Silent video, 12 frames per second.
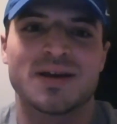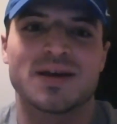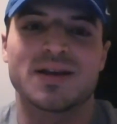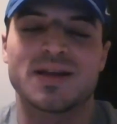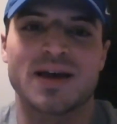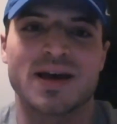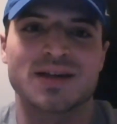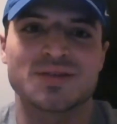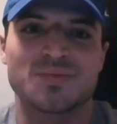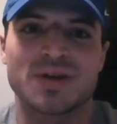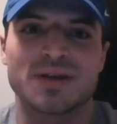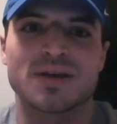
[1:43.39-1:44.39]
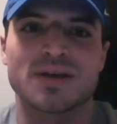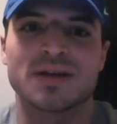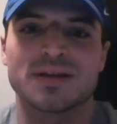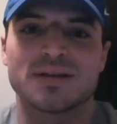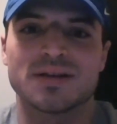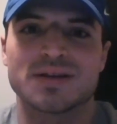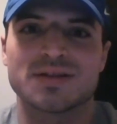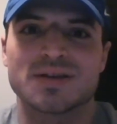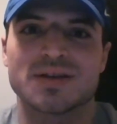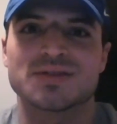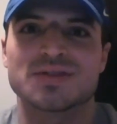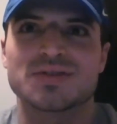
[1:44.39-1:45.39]
and he asked me like,
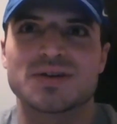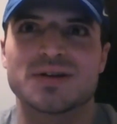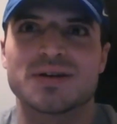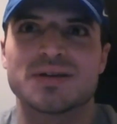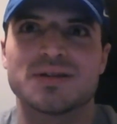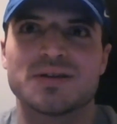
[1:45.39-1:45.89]
"Is this gonna?